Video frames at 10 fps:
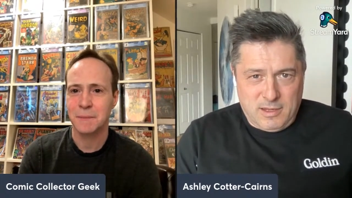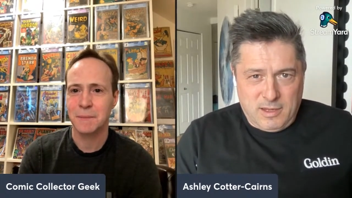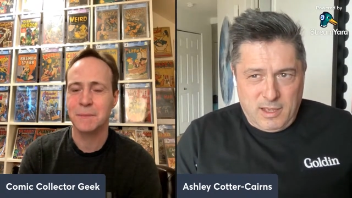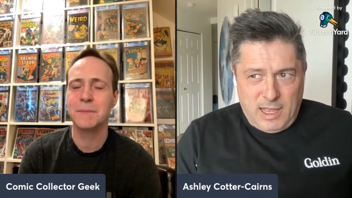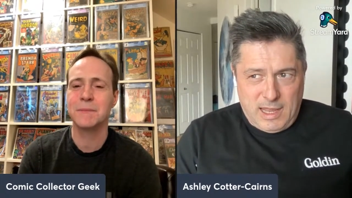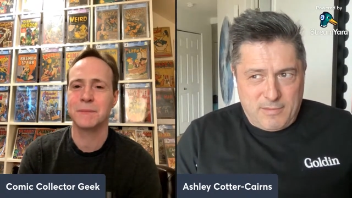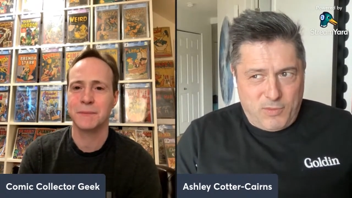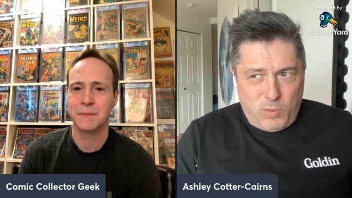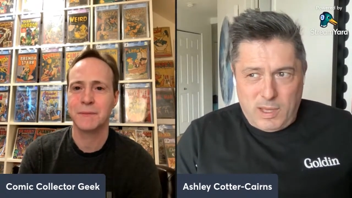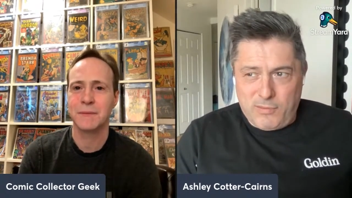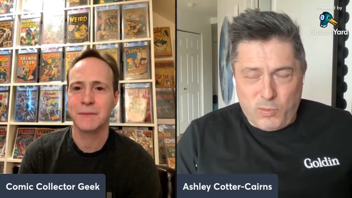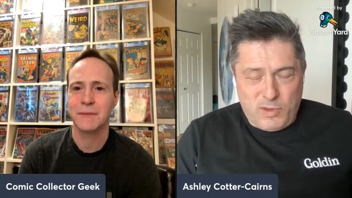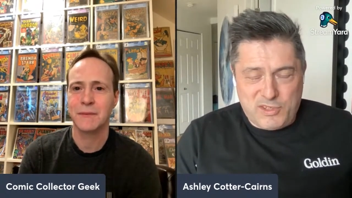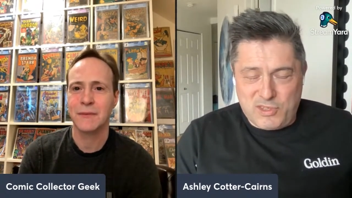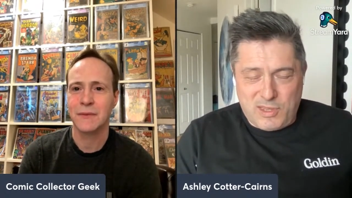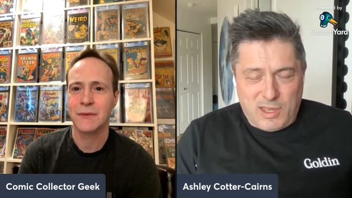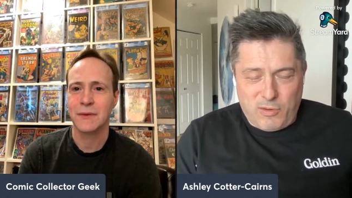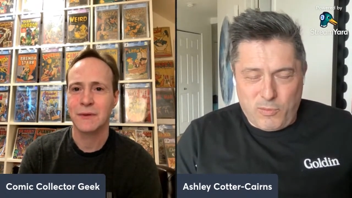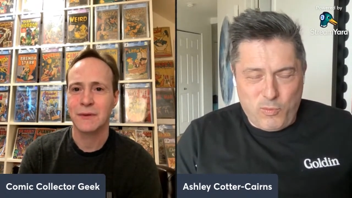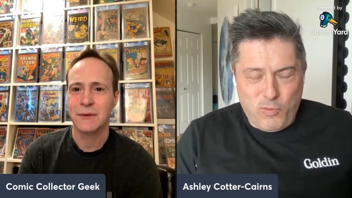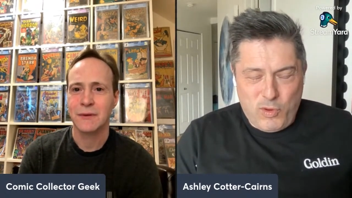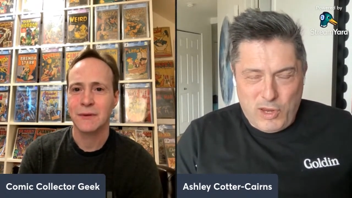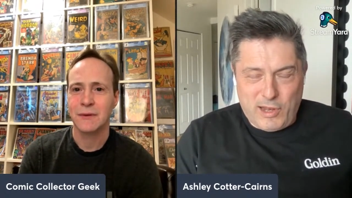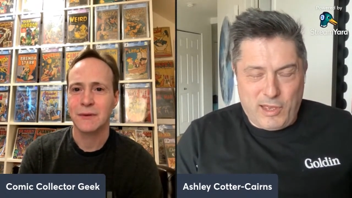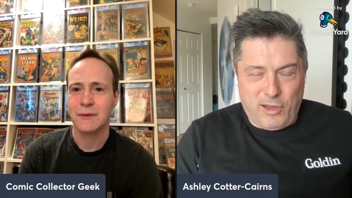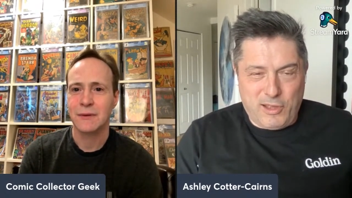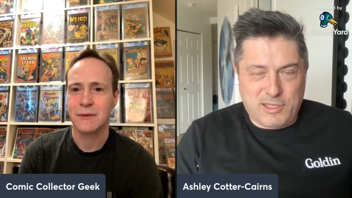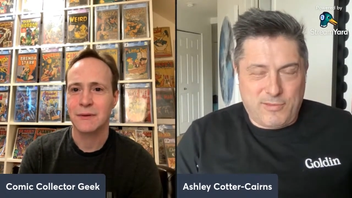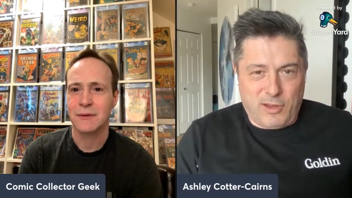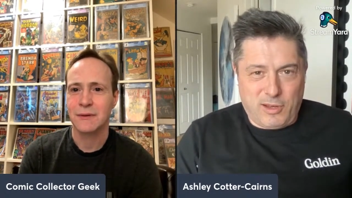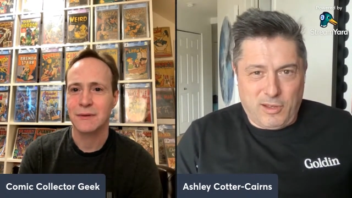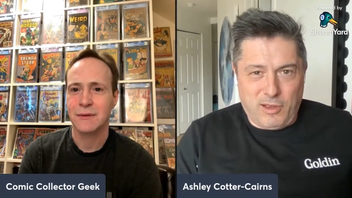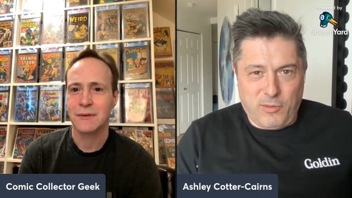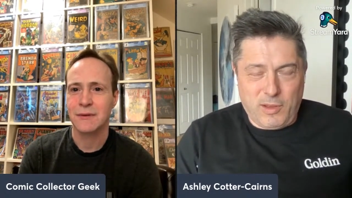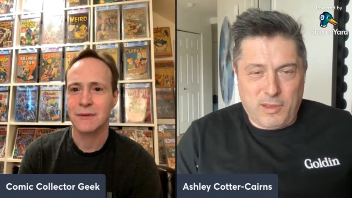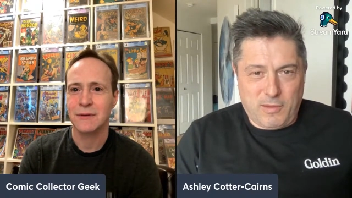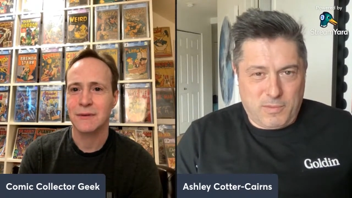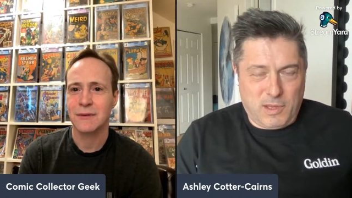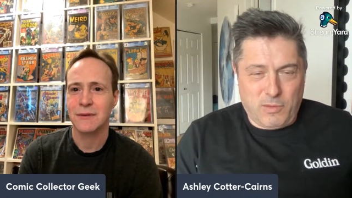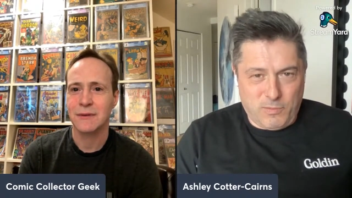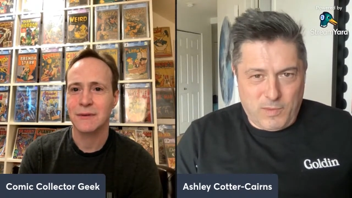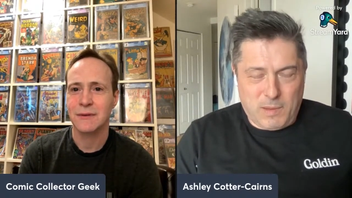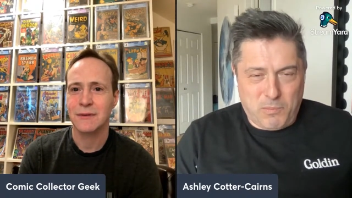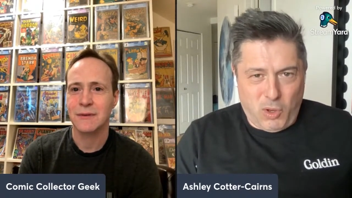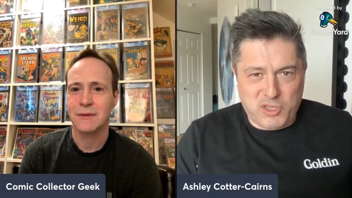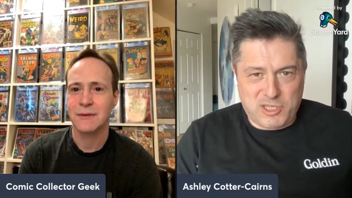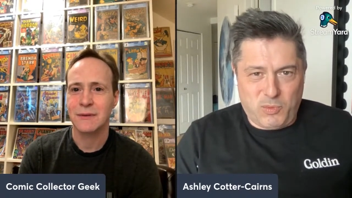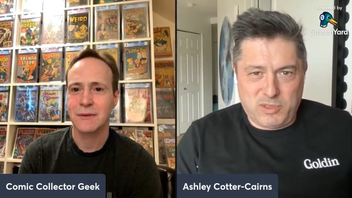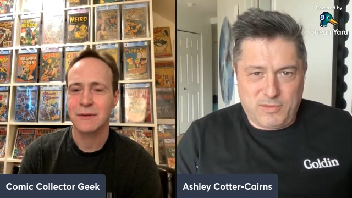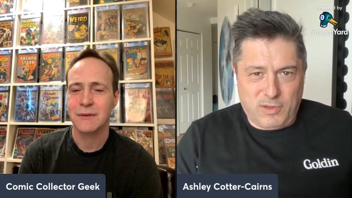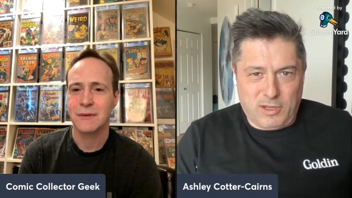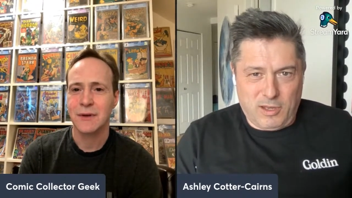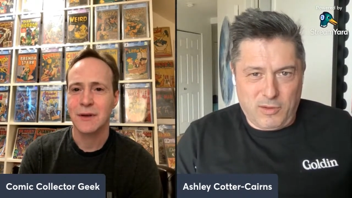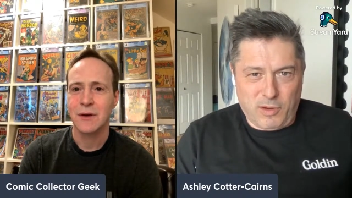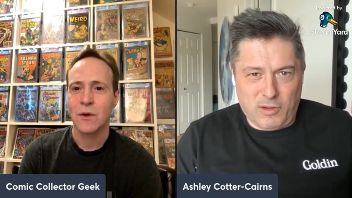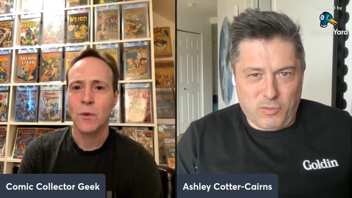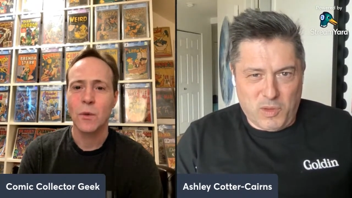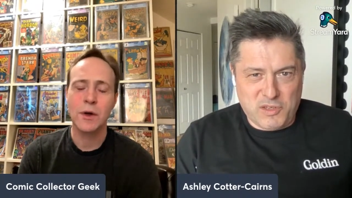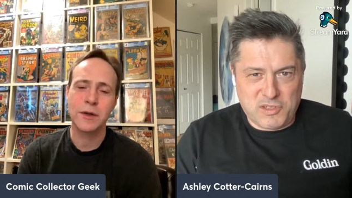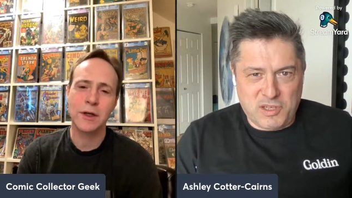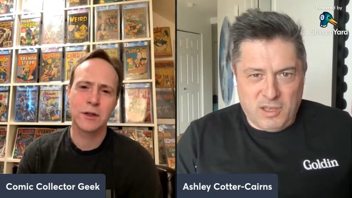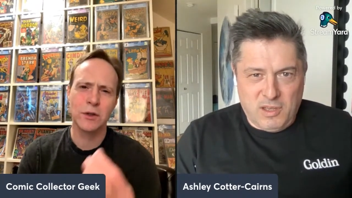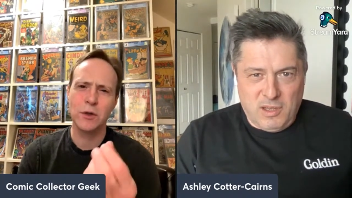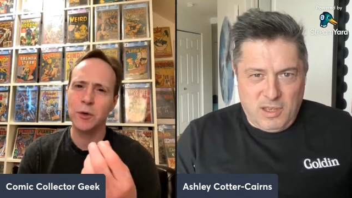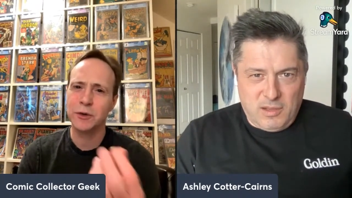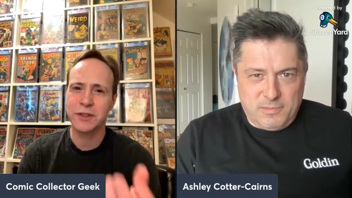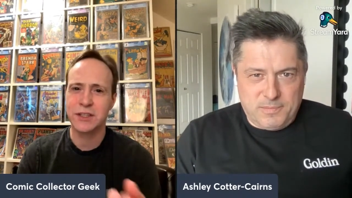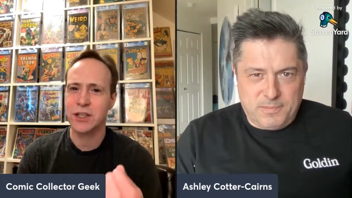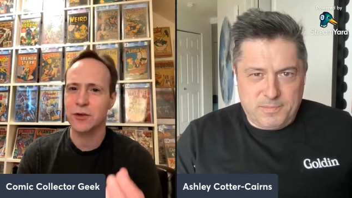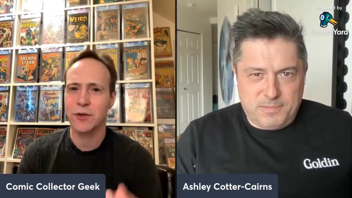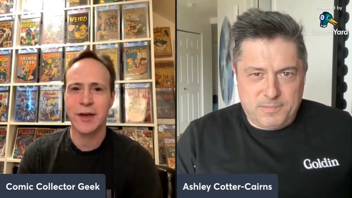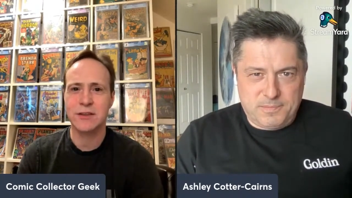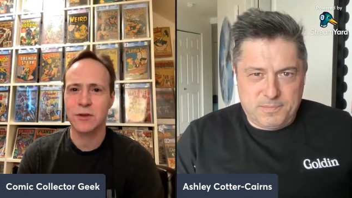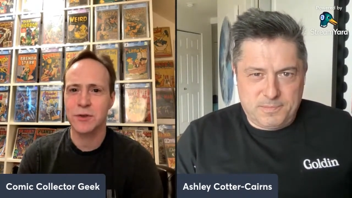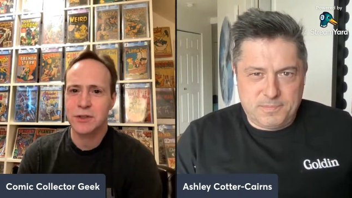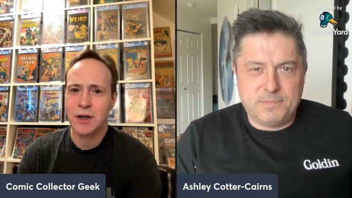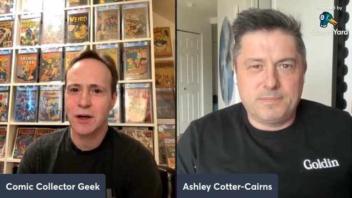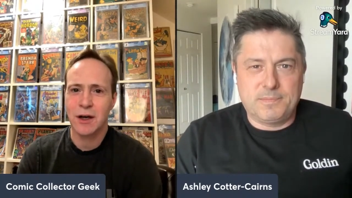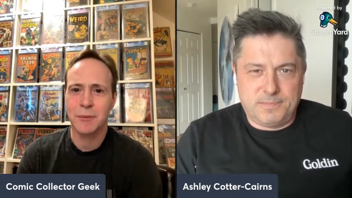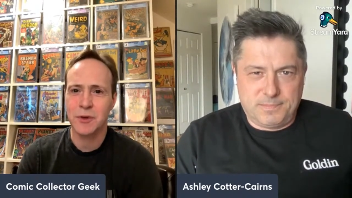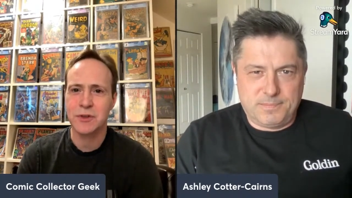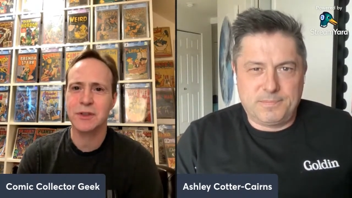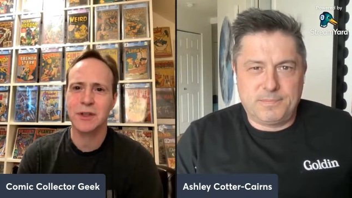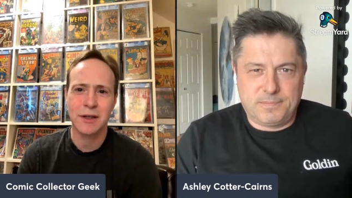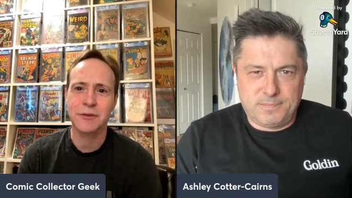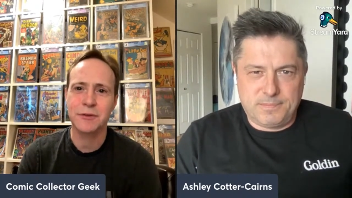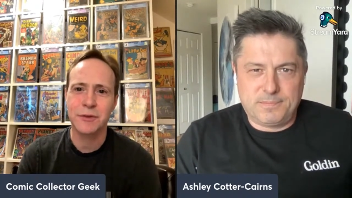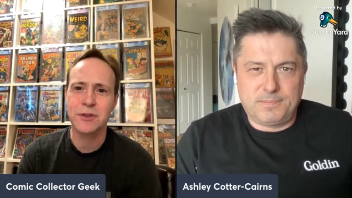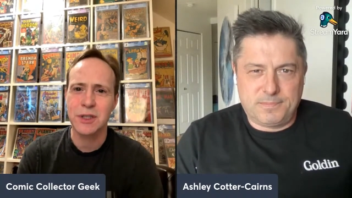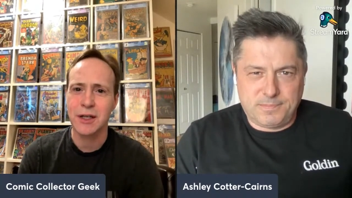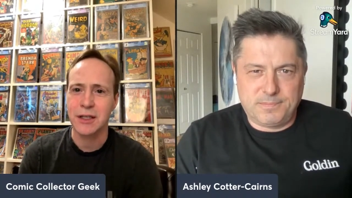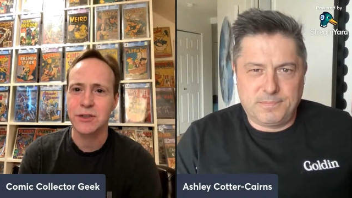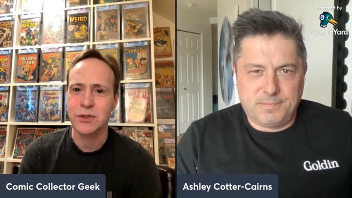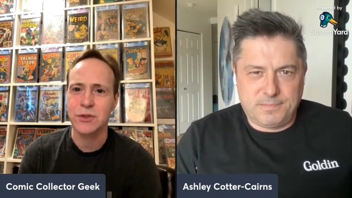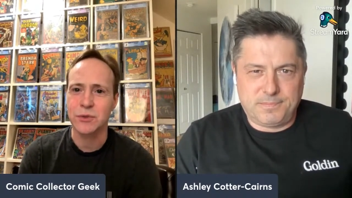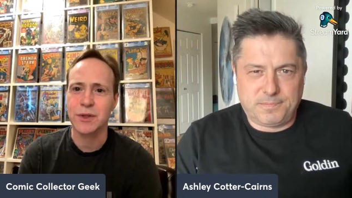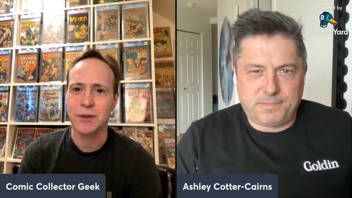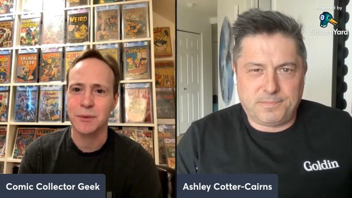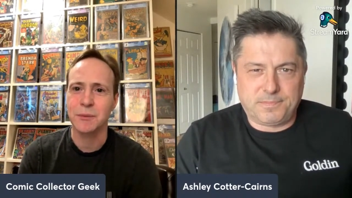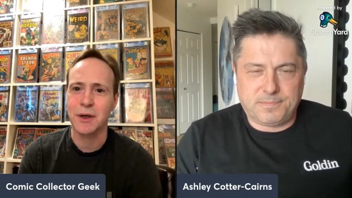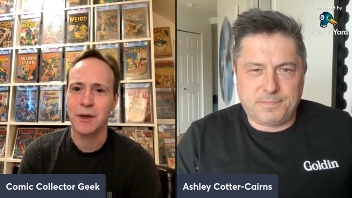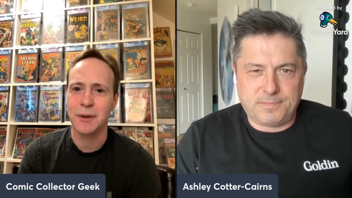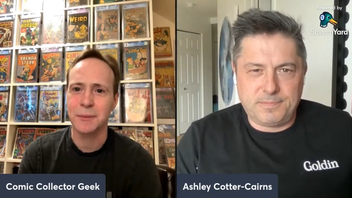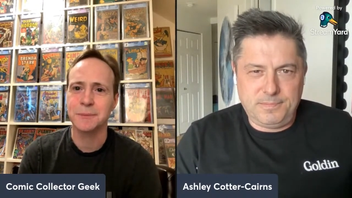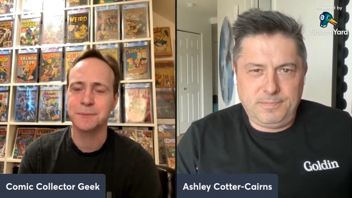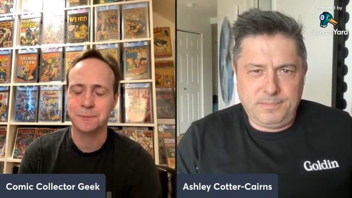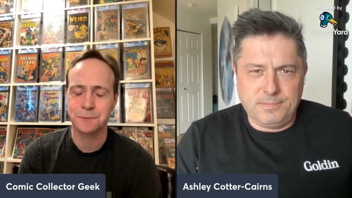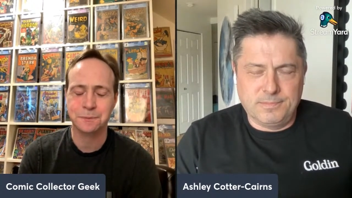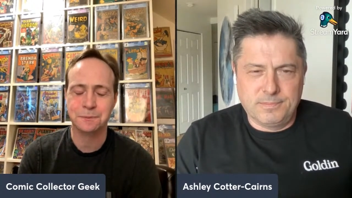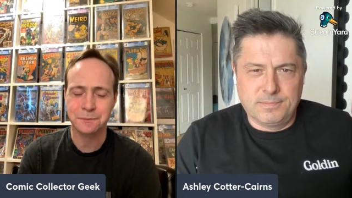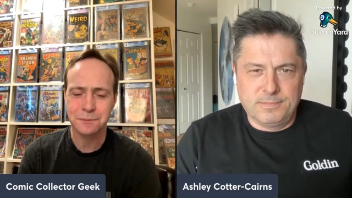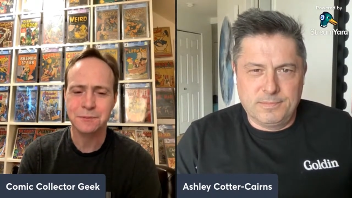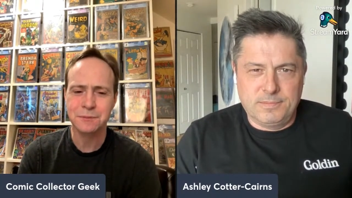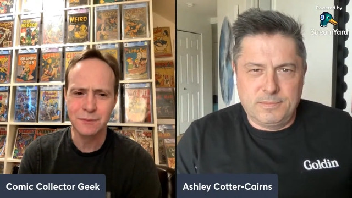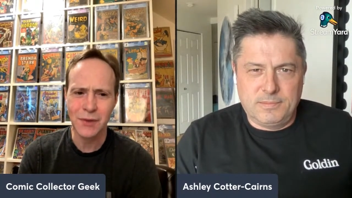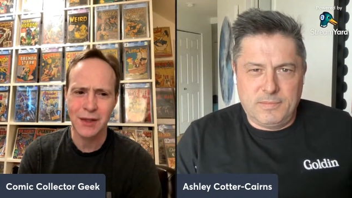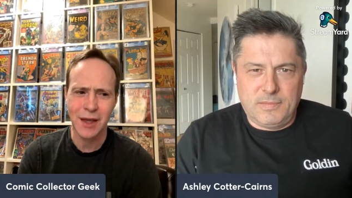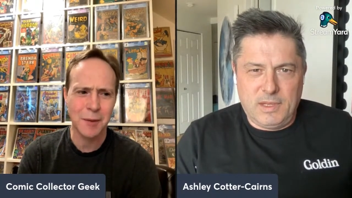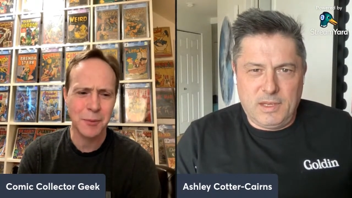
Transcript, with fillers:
Speaker 1: Mm-hmm. And for whatever reason, they're really hard to find in high grade. They're they're impossible to find in high grade almost. Well, the
Speaker 2: glue deteriorates over time. There's a lot of there's a lot of issues with them. Um, yeah.